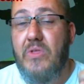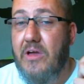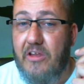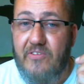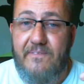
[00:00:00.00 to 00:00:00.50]

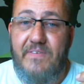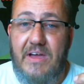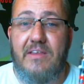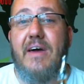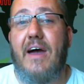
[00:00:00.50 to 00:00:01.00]
It is a
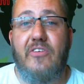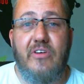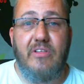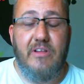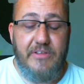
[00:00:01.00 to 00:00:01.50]

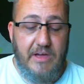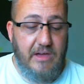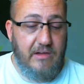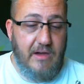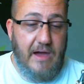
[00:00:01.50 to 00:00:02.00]
fantastic little
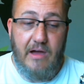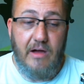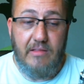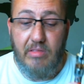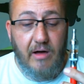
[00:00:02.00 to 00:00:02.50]
tank.
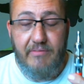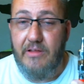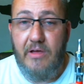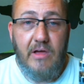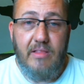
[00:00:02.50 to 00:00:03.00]
I love it.